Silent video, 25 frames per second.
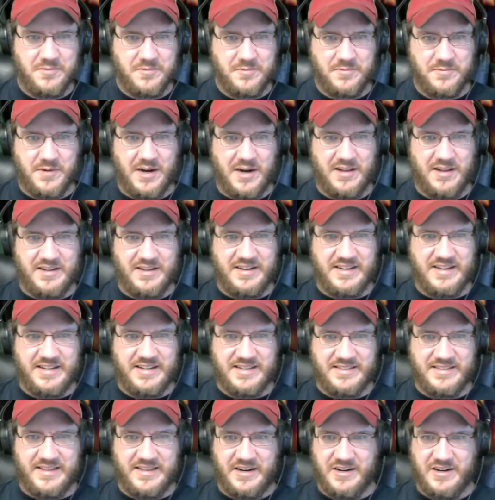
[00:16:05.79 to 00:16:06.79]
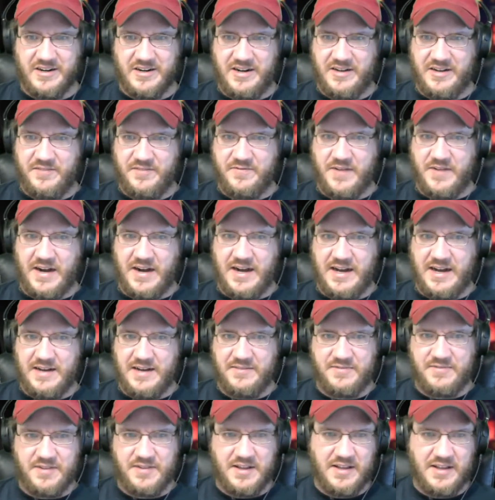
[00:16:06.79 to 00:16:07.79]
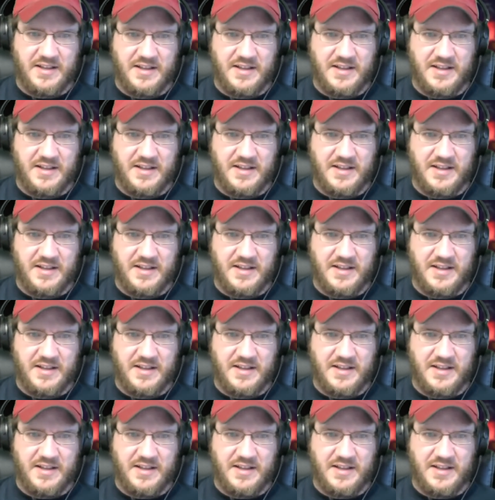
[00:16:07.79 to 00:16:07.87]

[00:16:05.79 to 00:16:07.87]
Raleigh to get there at 5,